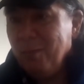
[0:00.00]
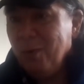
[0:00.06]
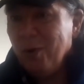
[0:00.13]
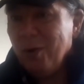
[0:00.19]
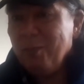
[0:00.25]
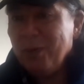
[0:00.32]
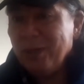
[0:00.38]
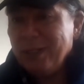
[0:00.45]
are
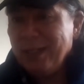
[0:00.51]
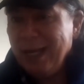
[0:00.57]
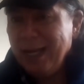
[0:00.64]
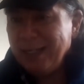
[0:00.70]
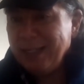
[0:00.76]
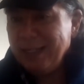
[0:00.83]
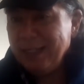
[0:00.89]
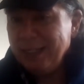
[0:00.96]
more
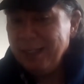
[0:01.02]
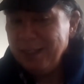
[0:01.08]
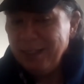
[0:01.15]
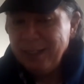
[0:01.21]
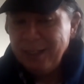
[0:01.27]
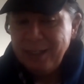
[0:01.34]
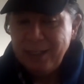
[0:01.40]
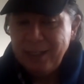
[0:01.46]

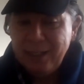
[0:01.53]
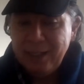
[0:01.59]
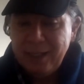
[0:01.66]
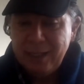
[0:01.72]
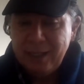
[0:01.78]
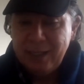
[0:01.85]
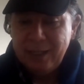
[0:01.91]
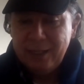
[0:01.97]
protected.
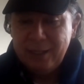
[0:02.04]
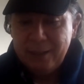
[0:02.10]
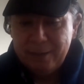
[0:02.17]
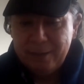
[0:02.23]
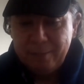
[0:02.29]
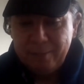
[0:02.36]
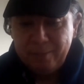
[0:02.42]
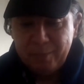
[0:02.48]

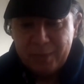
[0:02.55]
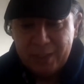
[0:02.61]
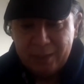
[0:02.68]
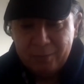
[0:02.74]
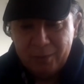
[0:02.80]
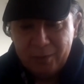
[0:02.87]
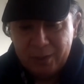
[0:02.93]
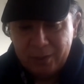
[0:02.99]
I'm
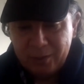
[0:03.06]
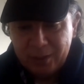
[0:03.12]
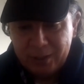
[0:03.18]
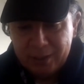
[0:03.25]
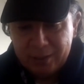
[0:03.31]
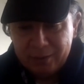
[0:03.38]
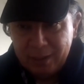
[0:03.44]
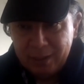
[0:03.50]
going to
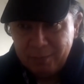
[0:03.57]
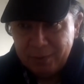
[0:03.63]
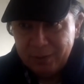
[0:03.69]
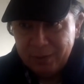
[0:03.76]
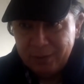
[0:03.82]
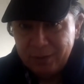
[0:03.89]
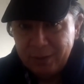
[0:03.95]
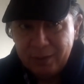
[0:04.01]
turn this up
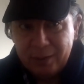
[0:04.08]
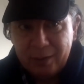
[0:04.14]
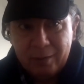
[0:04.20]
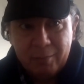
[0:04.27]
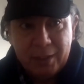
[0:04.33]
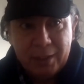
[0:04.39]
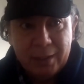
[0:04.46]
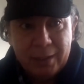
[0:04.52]
a
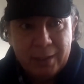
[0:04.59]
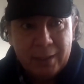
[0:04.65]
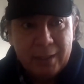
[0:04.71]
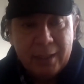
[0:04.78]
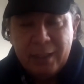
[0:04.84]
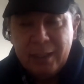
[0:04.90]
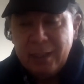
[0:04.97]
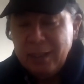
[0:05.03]
little bit.
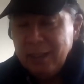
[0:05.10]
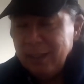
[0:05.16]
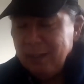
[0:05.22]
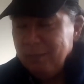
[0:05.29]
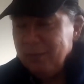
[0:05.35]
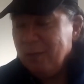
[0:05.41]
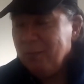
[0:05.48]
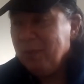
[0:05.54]

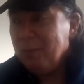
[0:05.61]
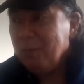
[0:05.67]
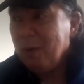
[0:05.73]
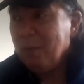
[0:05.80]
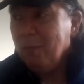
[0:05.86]
Some of